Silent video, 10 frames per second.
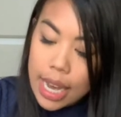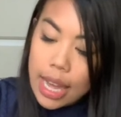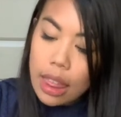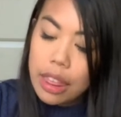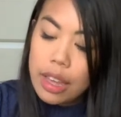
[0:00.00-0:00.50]

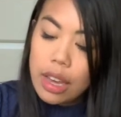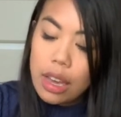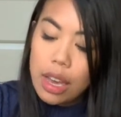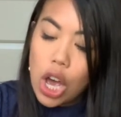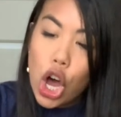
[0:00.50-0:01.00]

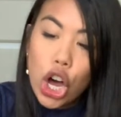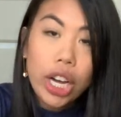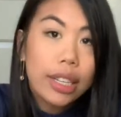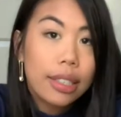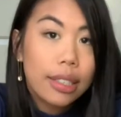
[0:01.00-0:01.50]
the
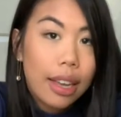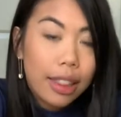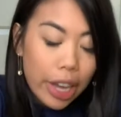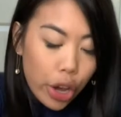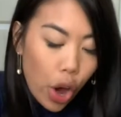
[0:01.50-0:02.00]
hooks
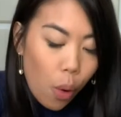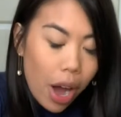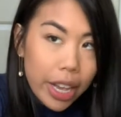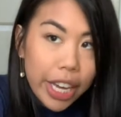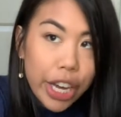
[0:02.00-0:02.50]
that go
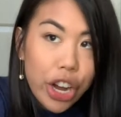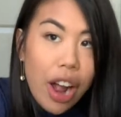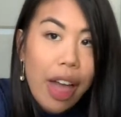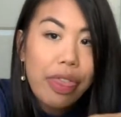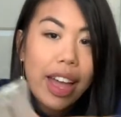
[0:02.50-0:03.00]
on
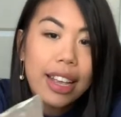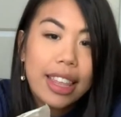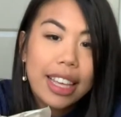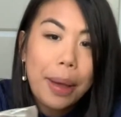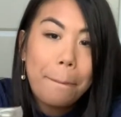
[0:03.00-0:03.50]
here, and then
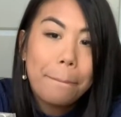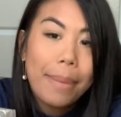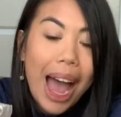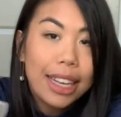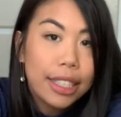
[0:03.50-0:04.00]
the
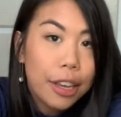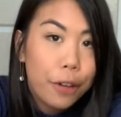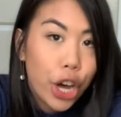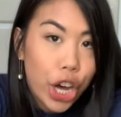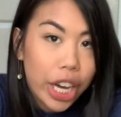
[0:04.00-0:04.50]

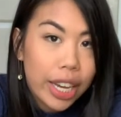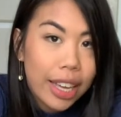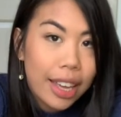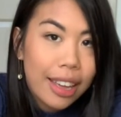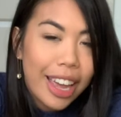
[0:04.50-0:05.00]
massive hook,
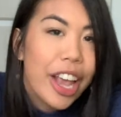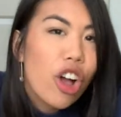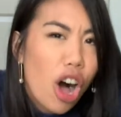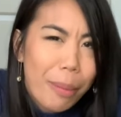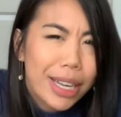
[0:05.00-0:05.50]

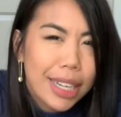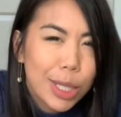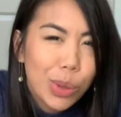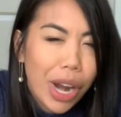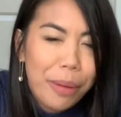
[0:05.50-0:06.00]
it'll all make
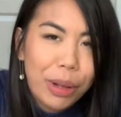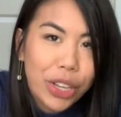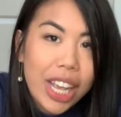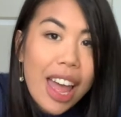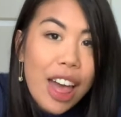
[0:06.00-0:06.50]
sense when I
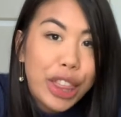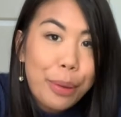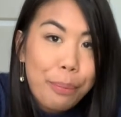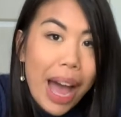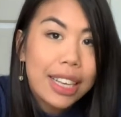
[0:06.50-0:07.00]
build it,
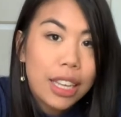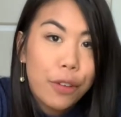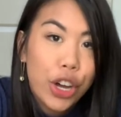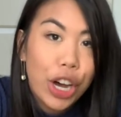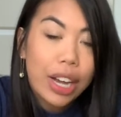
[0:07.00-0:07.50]
the
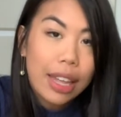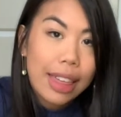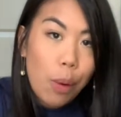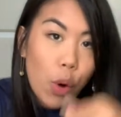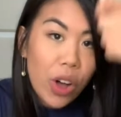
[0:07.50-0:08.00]
massive hook
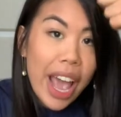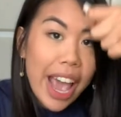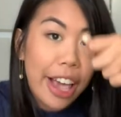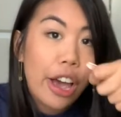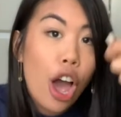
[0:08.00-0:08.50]
that will
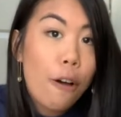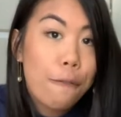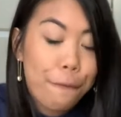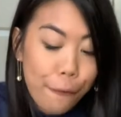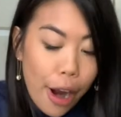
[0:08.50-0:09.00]
hang
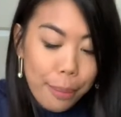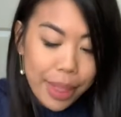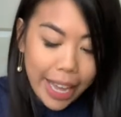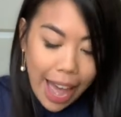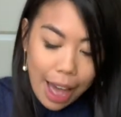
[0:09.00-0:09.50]

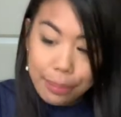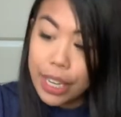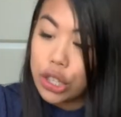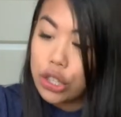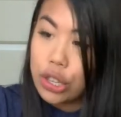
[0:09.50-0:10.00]
from the
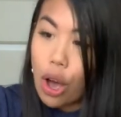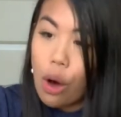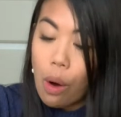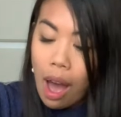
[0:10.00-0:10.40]
cabinet. So